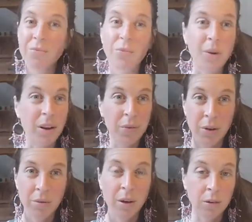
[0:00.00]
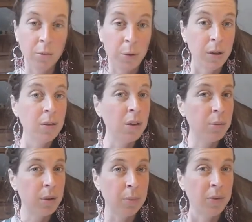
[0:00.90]
whatever they were experiencing
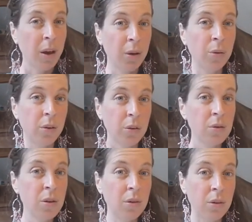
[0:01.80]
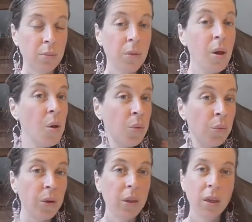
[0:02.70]
with their psychos and autism
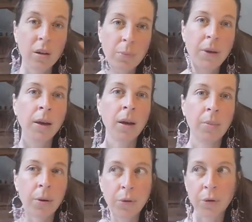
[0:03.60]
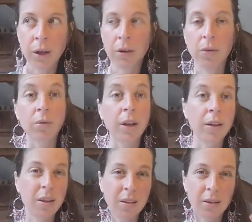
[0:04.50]
without being able to kind of
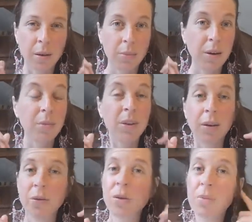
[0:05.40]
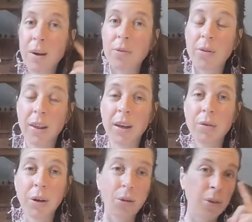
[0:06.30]
orient them, themselves, sometimes with
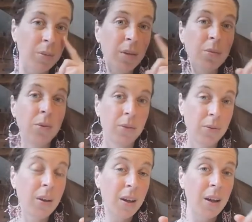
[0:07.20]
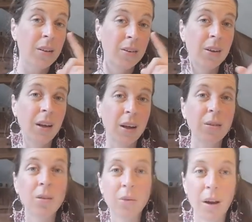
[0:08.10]
hearing, sometimes with seeing,
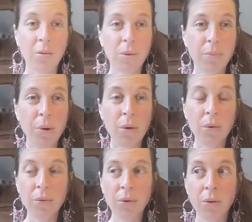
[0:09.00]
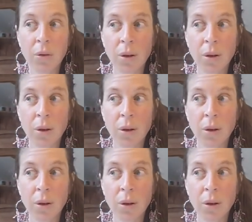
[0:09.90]
sometimes with both. So